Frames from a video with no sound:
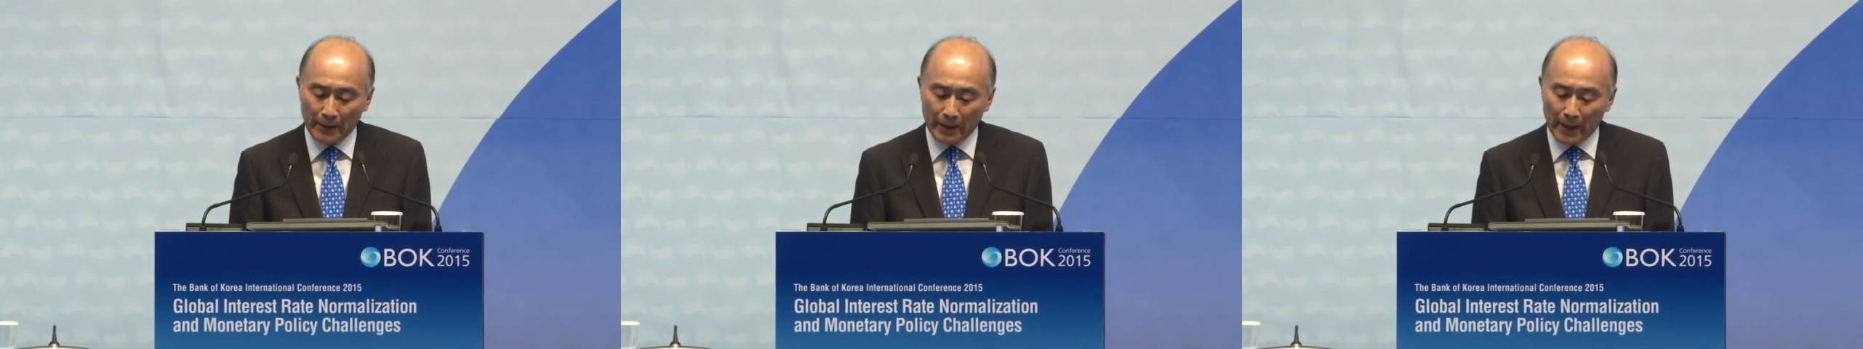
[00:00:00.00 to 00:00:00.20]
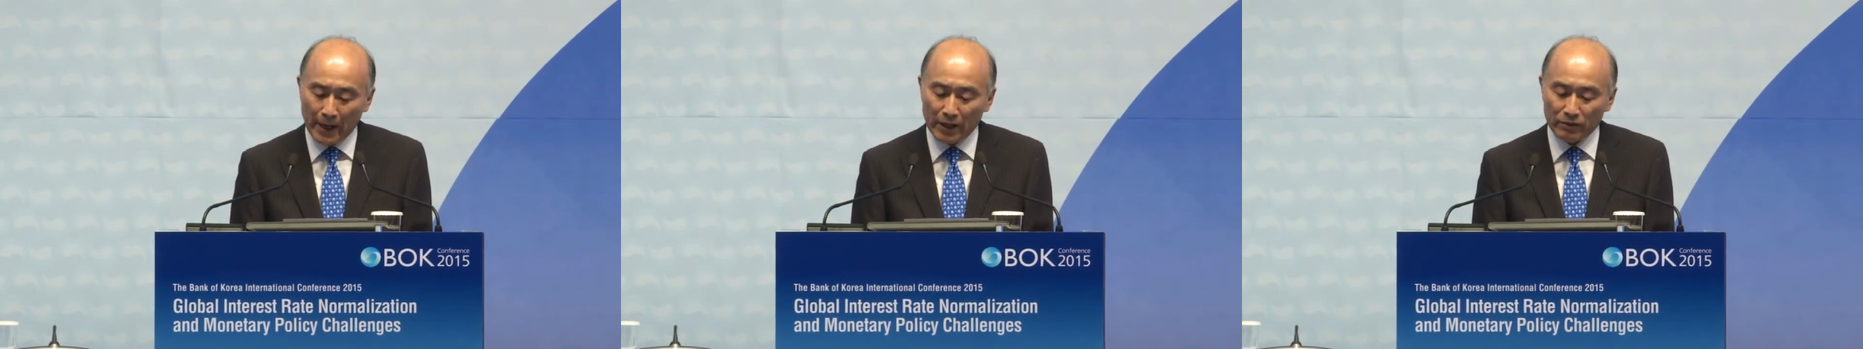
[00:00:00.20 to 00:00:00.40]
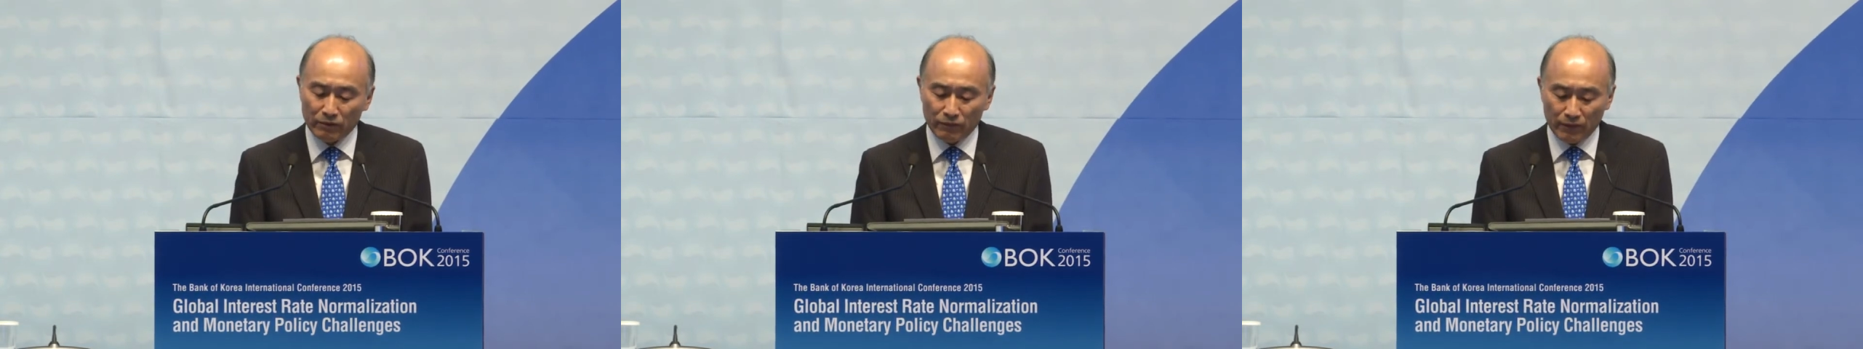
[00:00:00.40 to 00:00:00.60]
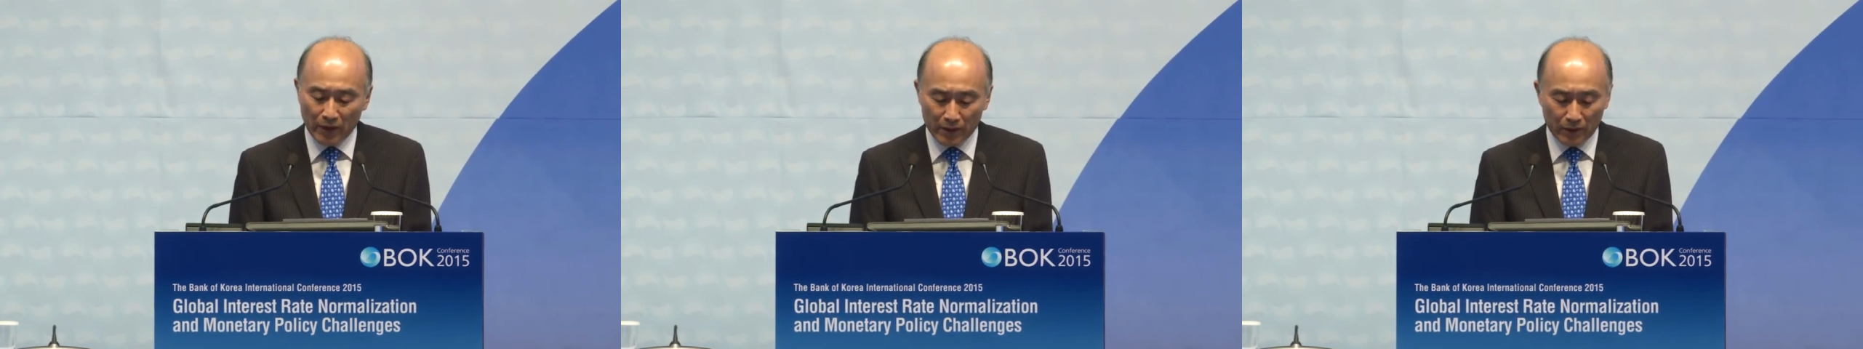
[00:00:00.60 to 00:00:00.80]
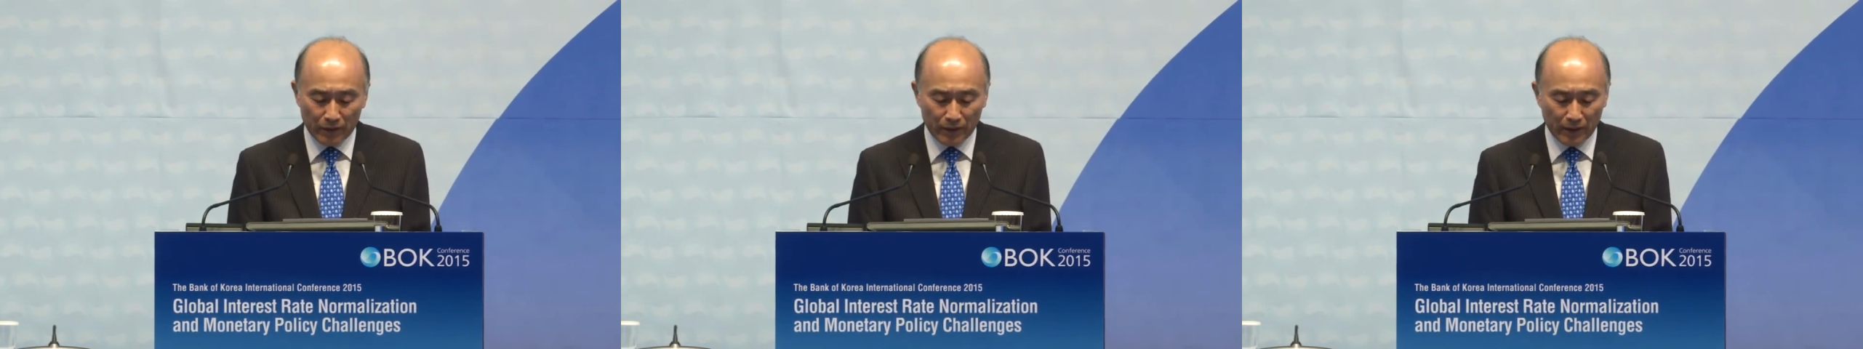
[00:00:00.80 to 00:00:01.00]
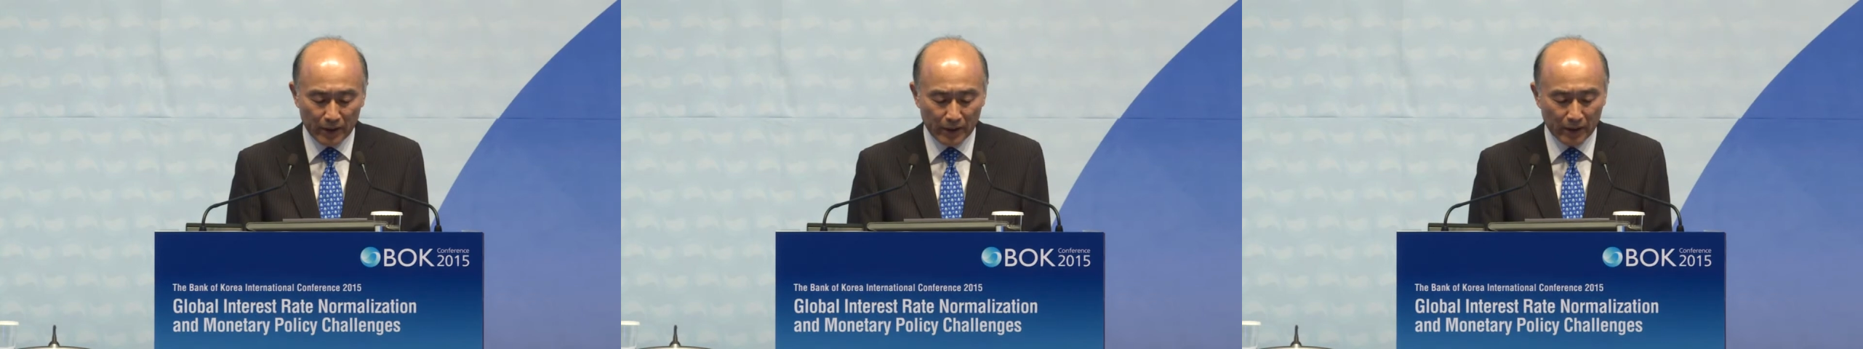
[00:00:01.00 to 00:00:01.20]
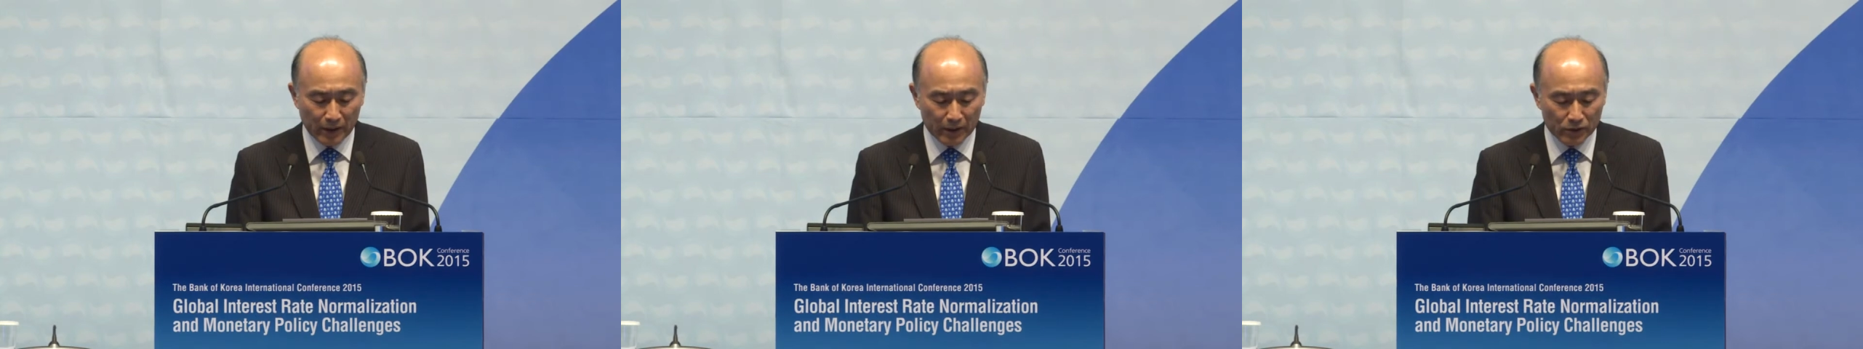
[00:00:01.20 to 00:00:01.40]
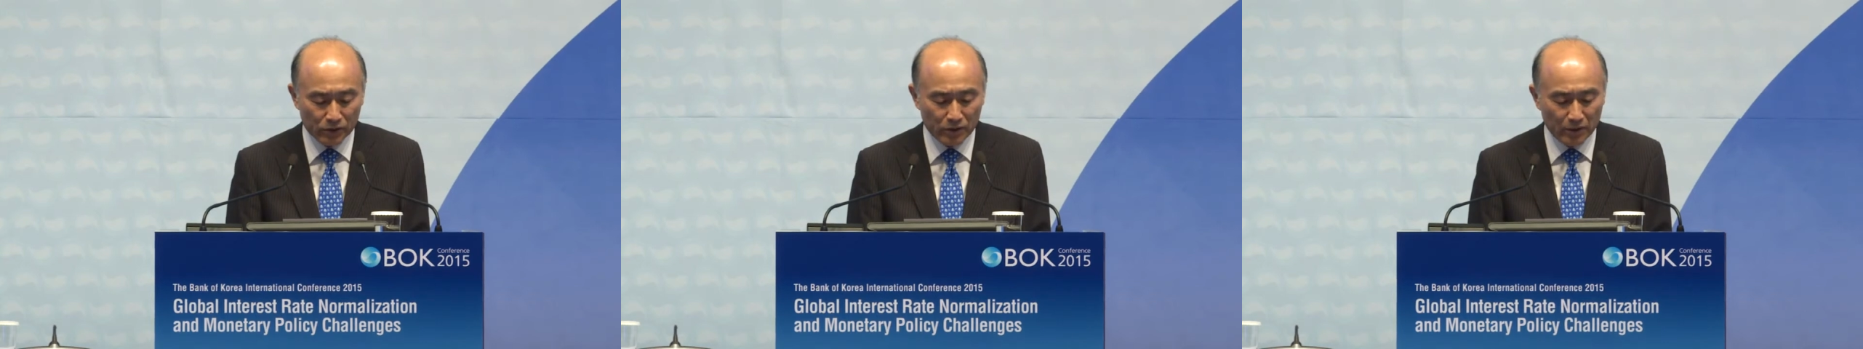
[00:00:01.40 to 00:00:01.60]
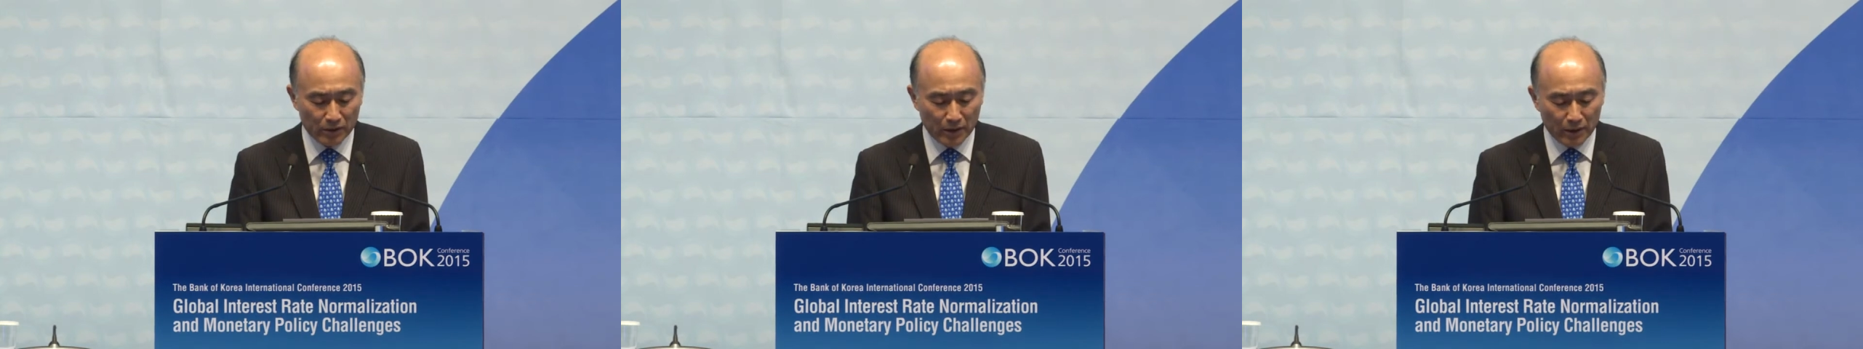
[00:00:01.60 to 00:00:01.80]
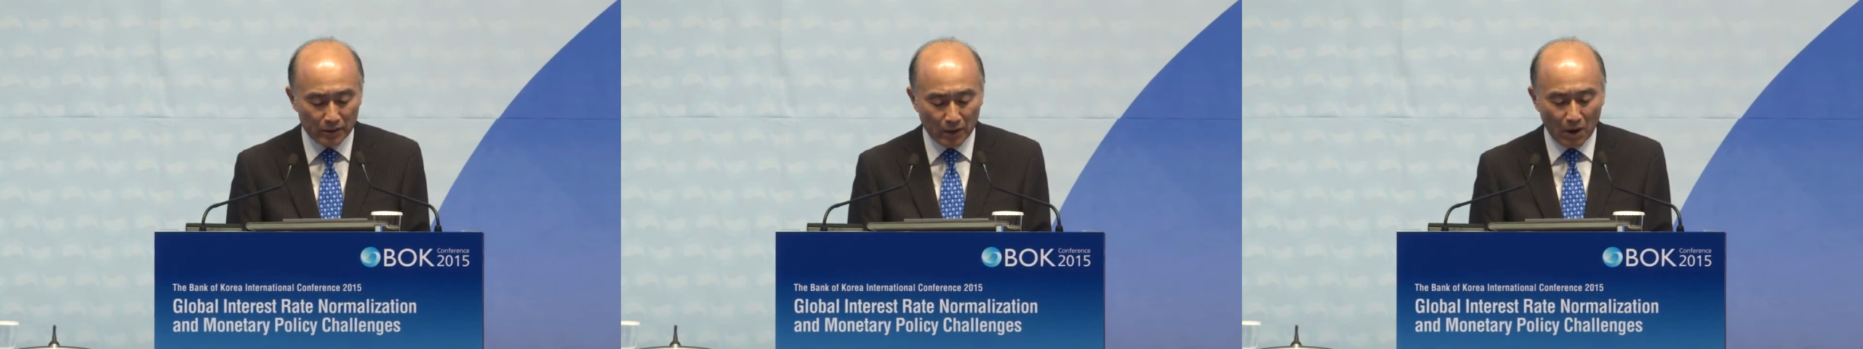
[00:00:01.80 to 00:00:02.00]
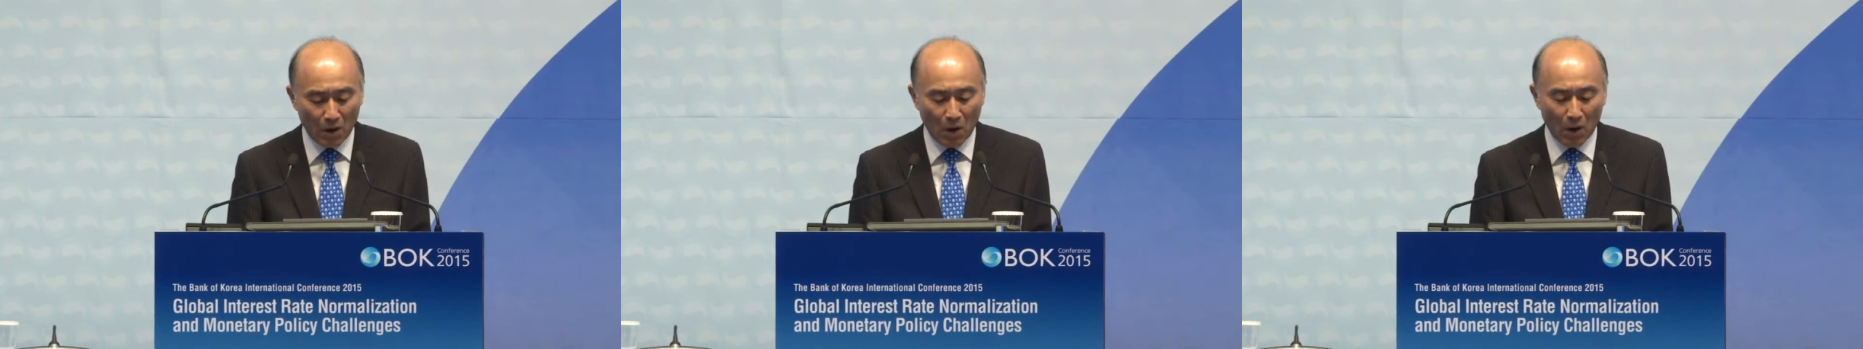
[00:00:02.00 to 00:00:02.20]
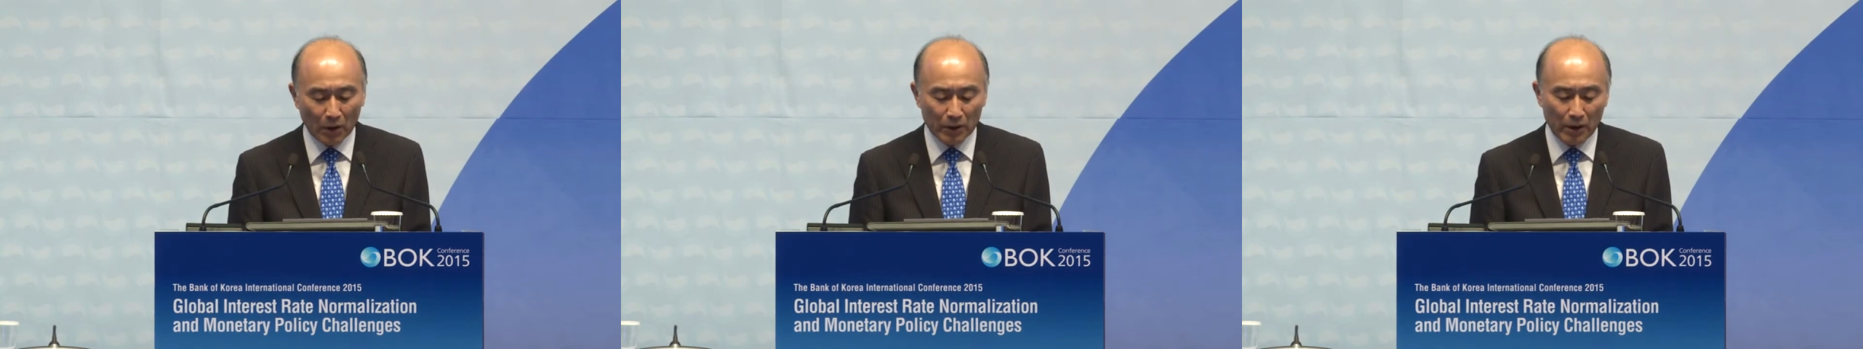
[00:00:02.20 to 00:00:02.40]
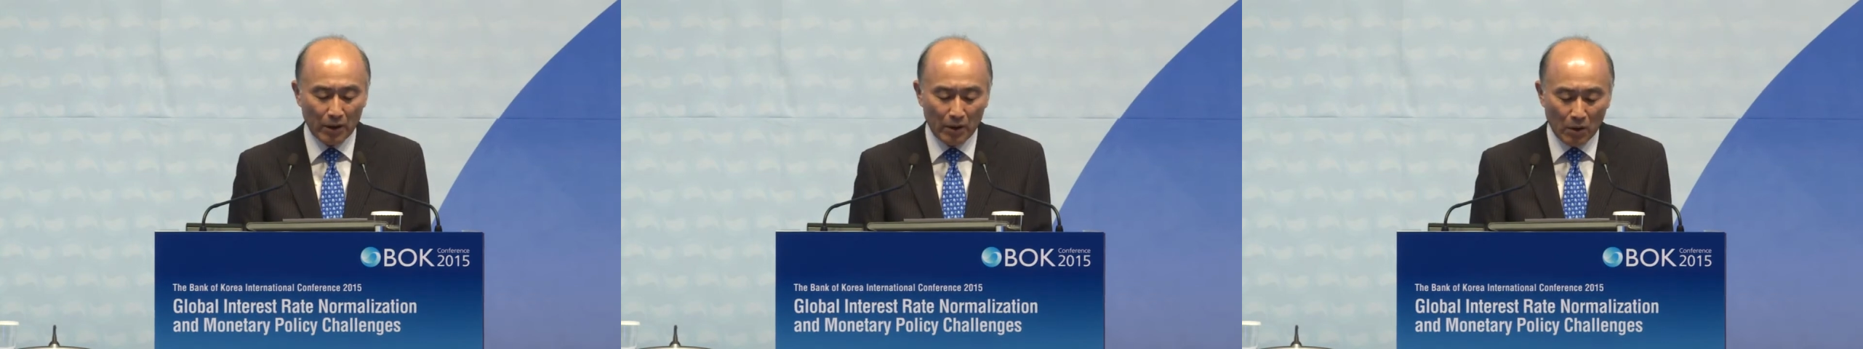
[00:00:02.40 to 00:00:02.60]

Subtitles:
and further thinking is needed on